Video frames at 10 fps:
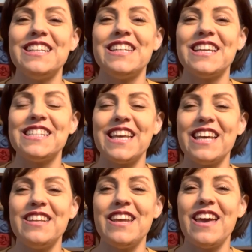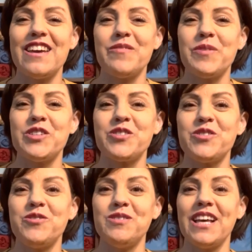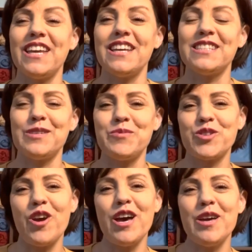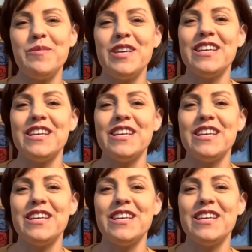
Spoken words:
Thanks again, and be sure to like and subscribe